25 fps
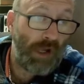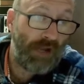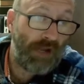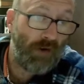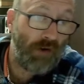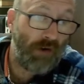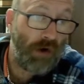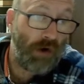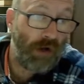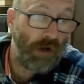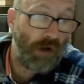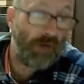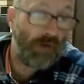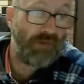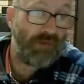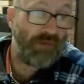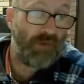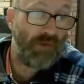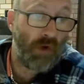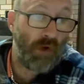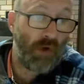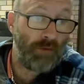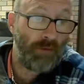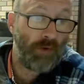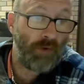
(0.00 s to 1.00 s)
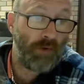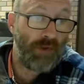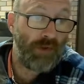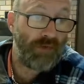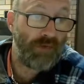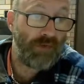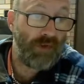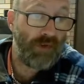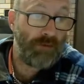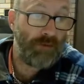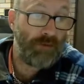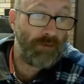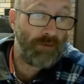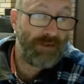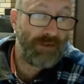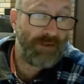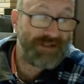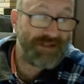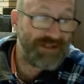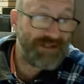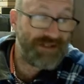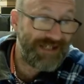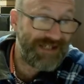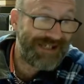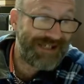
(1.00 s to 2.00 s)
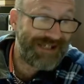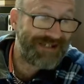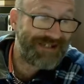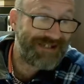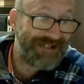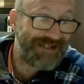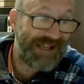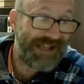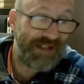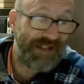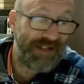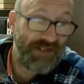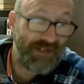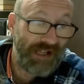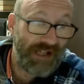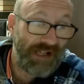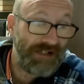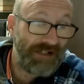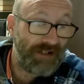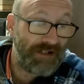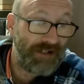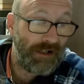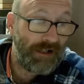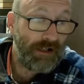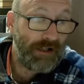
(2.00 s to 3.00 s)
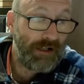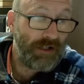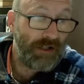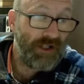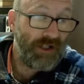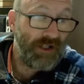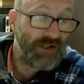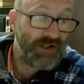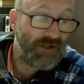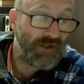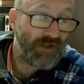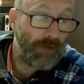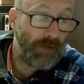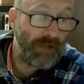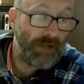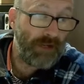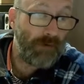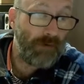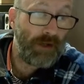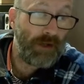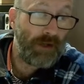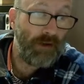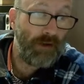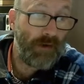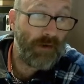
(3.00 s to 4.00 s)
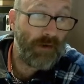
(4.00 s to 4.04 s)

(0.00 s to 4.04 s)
and iOS 9.3.6 and later, so anyone